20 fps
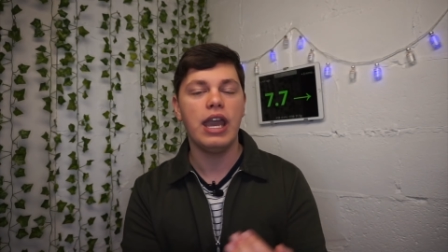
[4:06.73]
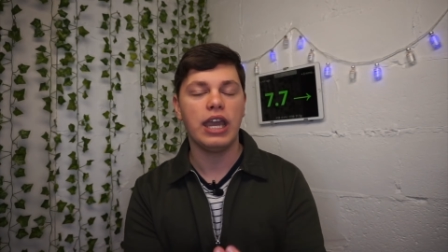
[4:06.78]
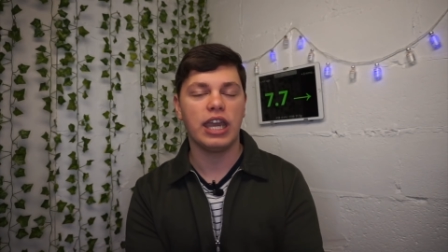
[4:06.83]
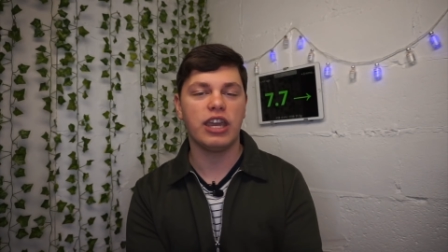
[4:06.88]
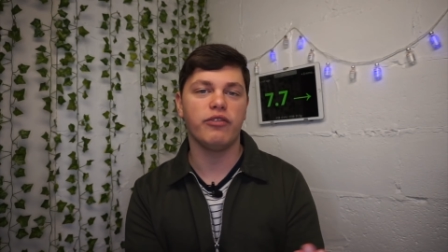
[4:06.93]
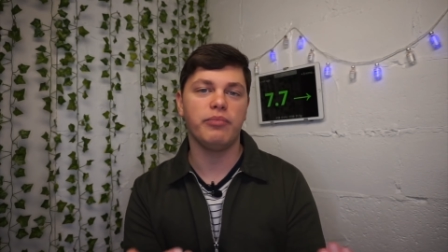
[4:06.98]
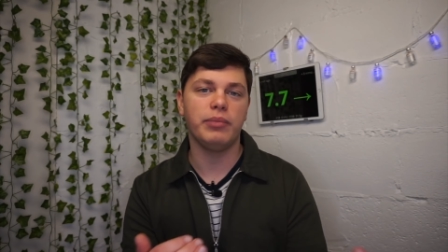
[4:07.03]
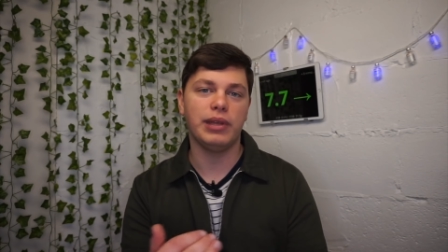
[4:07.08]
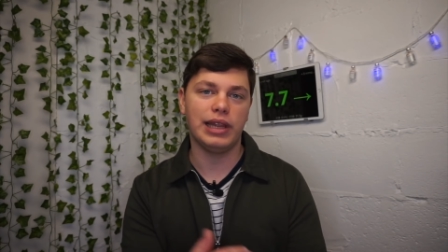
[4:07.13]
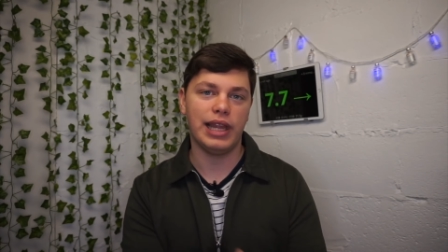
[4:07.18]

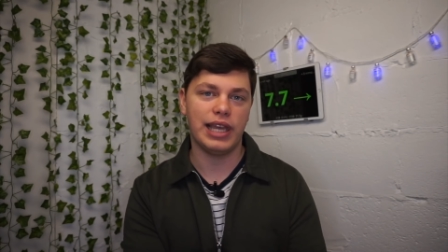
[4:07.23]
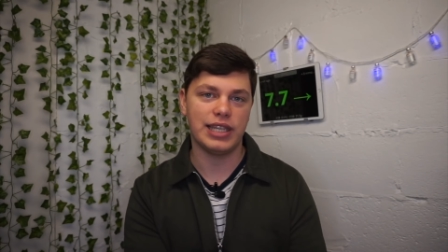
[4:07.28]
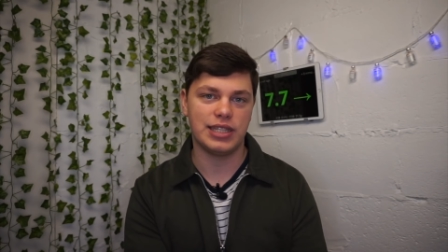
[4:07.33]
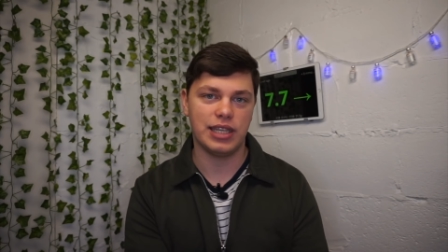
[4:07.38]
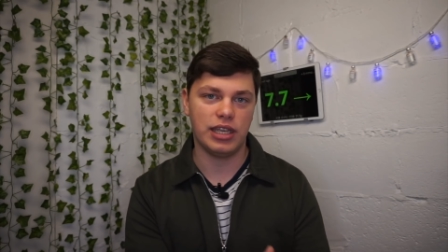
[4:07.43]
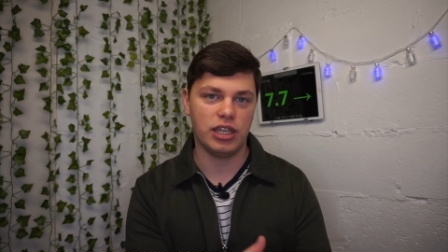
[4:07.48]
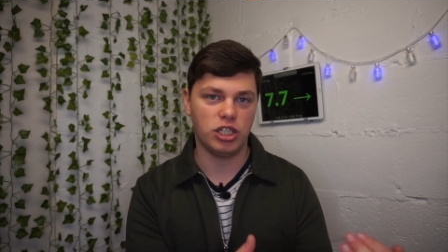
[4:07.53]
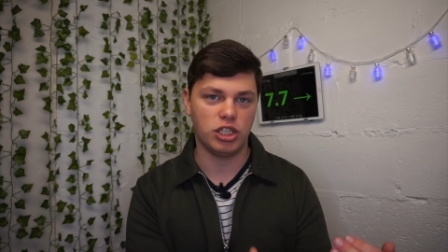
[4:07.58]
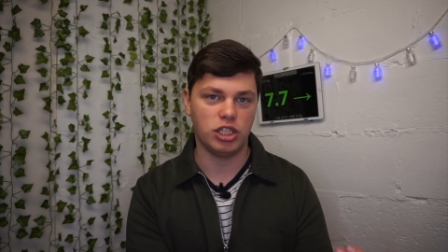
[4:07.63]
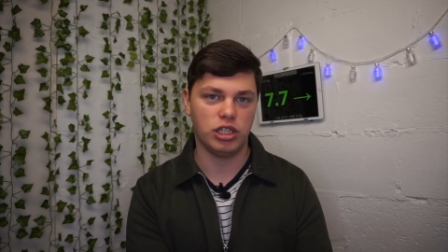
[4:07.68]
give me less
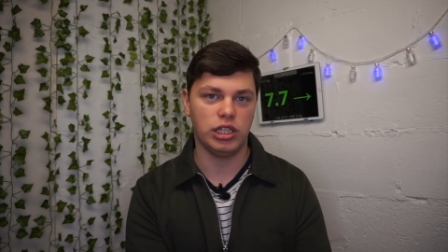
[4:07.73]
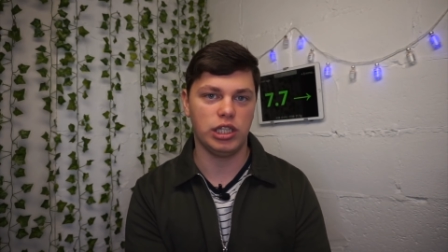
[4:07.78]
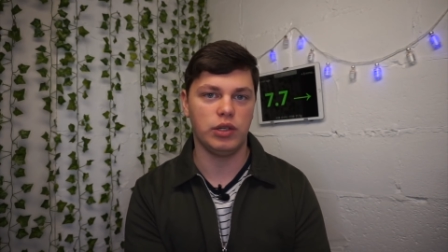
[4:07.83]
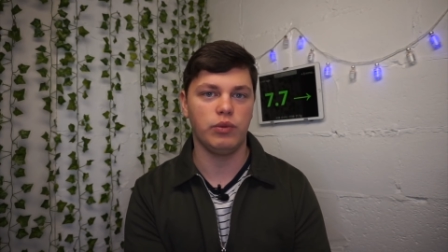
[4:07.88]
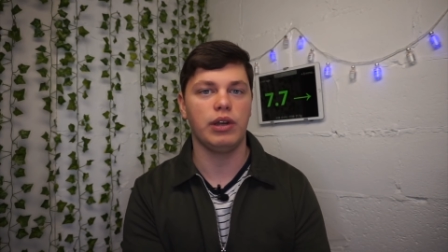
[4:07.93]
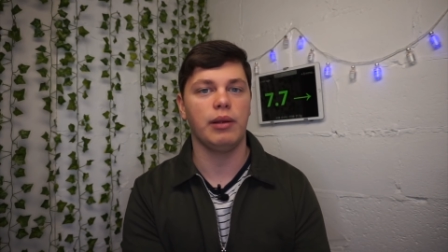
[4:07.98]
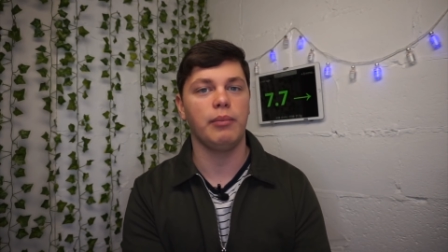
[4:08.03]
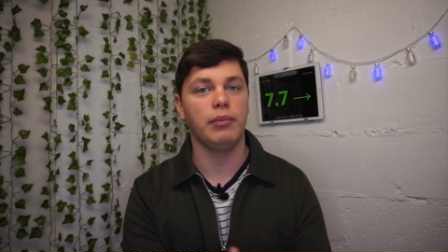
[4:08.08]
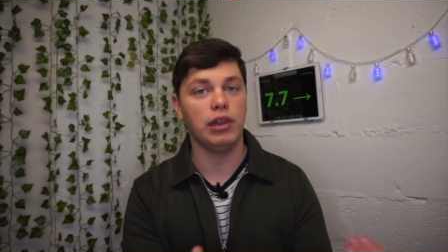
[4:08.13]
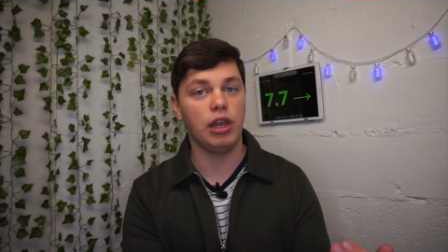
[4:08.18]
insulin
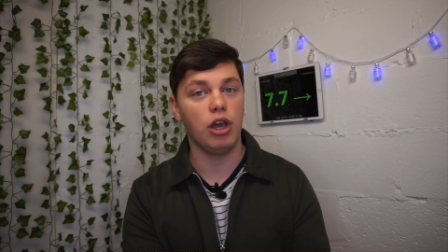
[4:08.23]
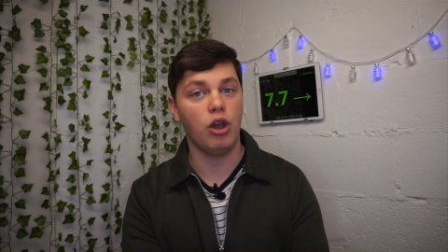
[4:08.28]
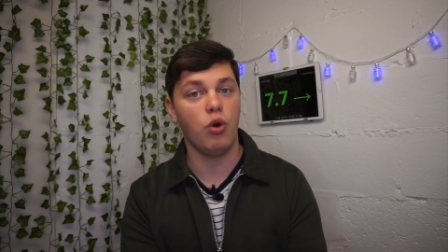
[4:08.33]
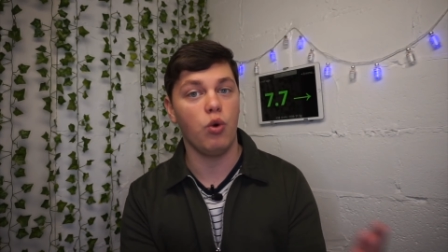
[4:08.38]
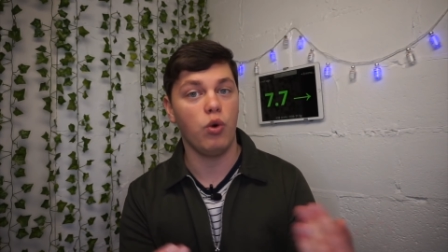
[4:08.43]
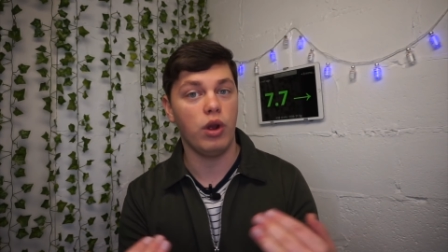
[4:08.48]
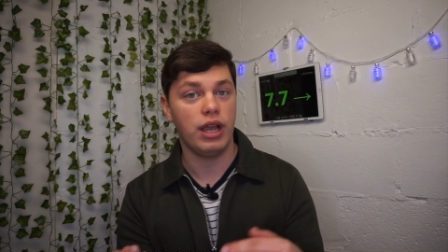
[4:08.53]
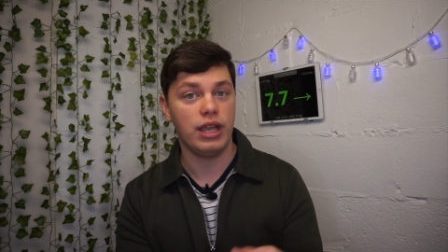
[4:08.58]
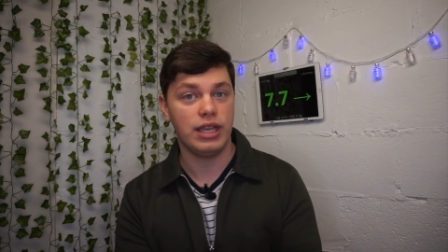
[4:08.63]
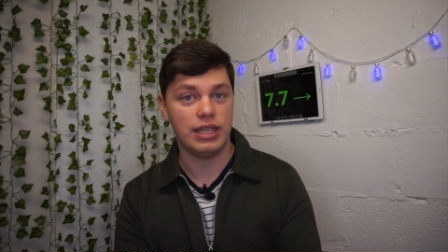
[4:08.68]
when I'm
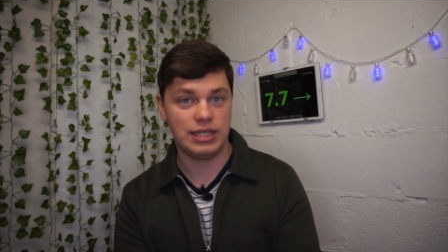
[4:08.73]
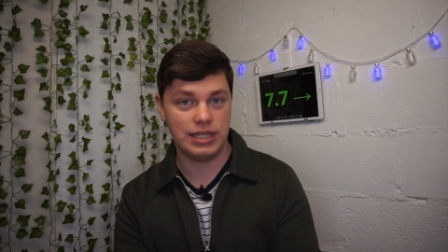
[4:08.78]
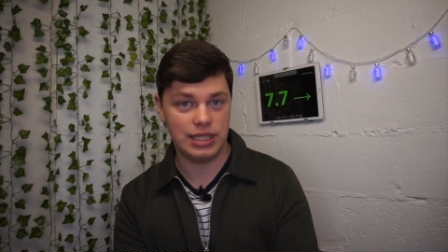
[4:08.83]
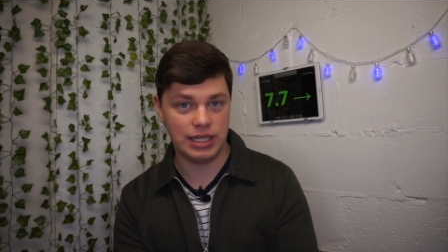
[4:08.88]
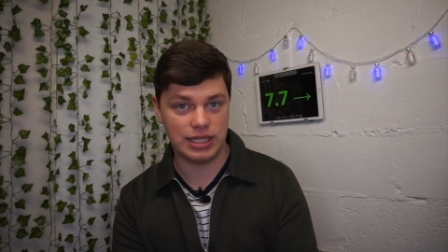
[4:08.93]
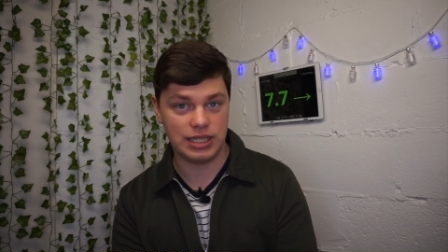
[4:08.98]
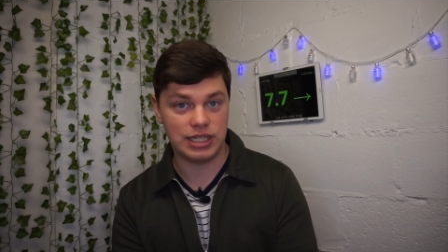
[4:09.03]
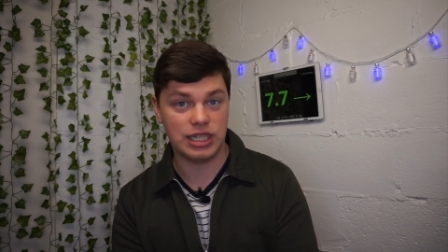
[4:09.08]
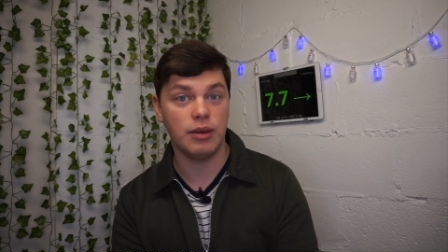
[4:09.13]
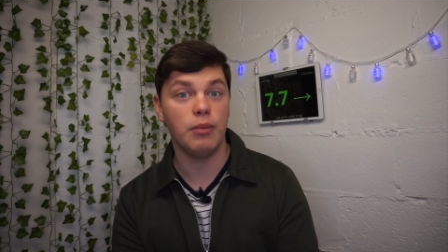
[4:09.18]
low
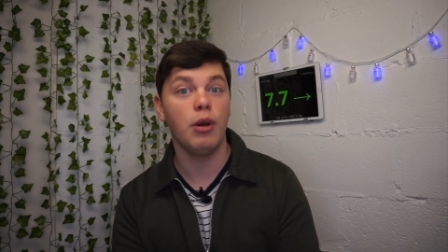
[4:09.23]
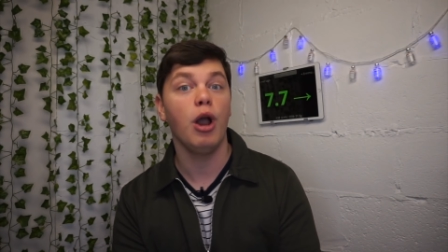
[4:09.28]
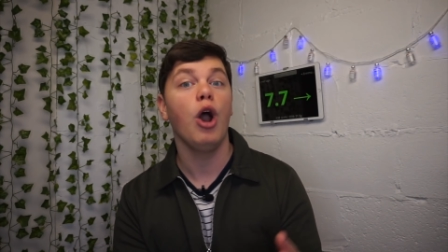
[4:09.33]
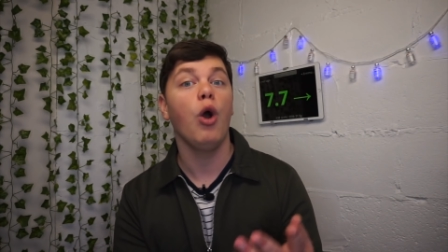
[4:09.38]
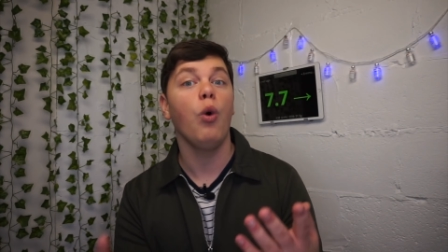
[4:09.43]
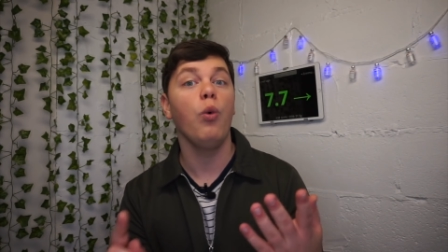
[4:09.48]
system,